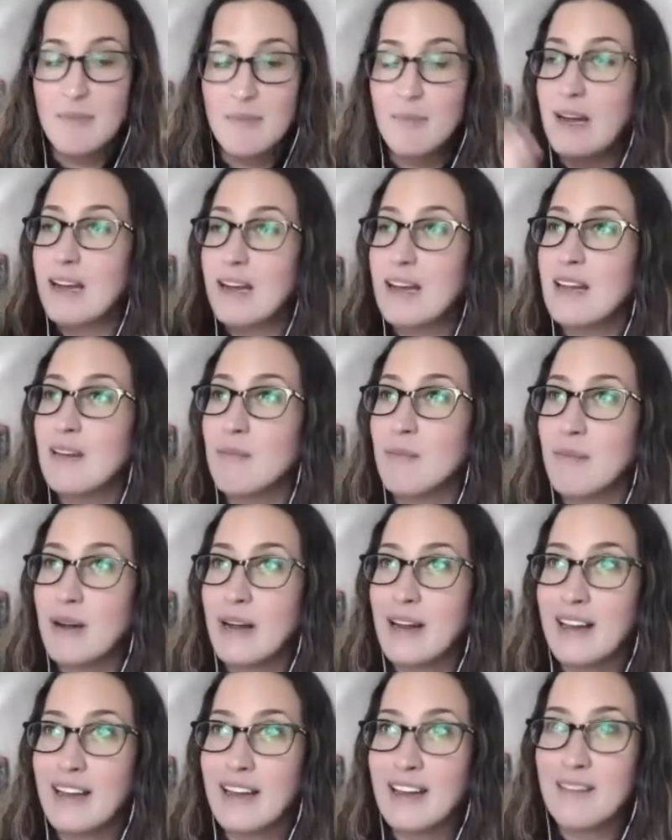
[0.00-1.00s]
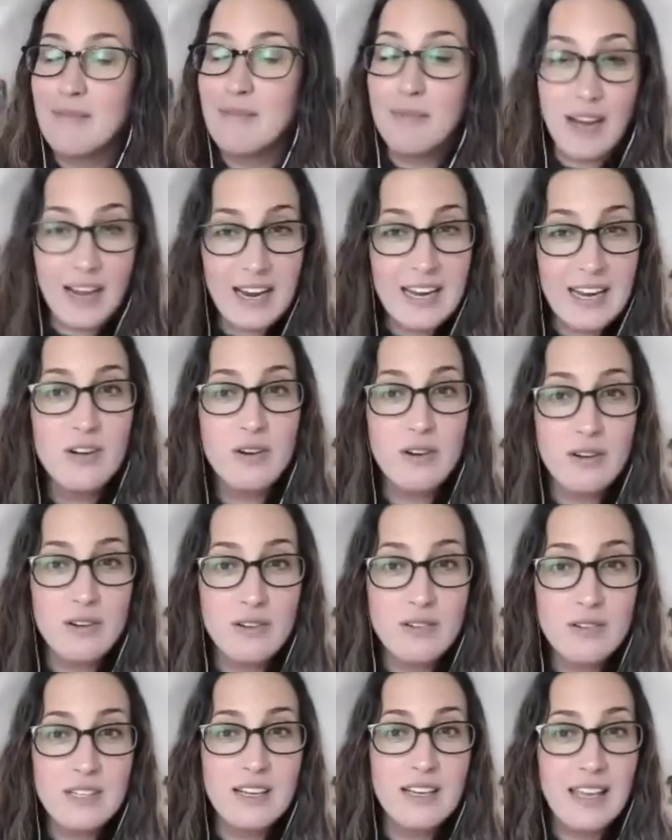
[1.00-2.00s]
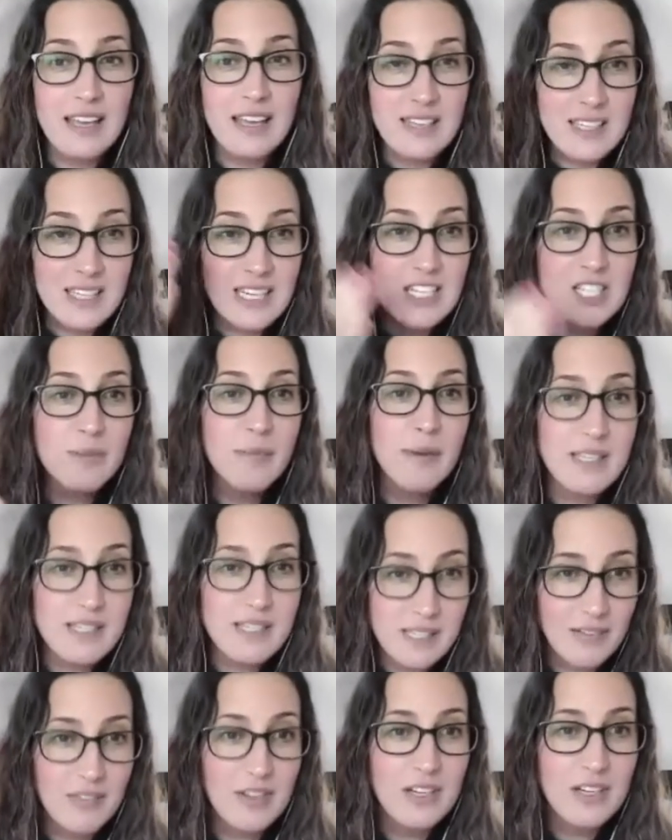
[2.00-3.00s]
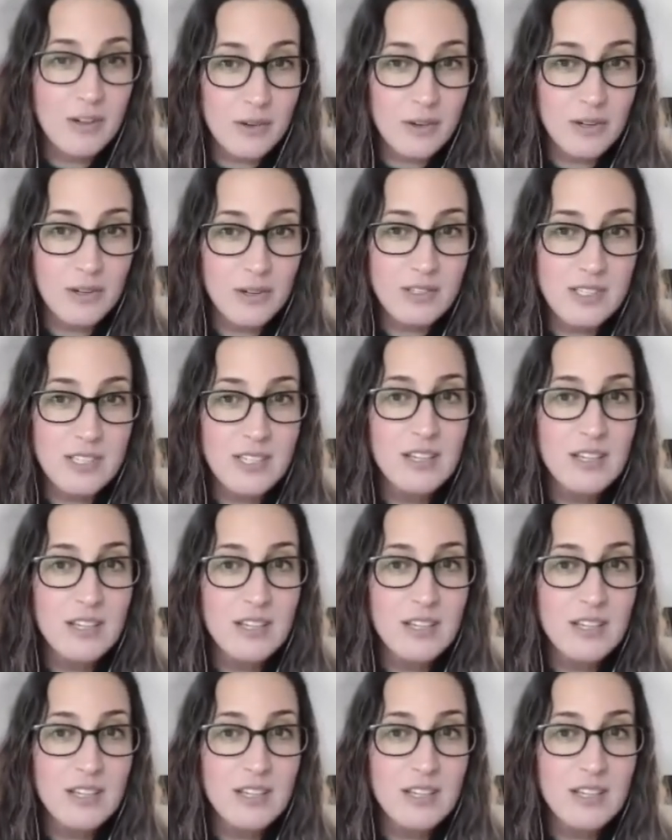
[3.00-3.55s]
my my nine year old can teach my seven year old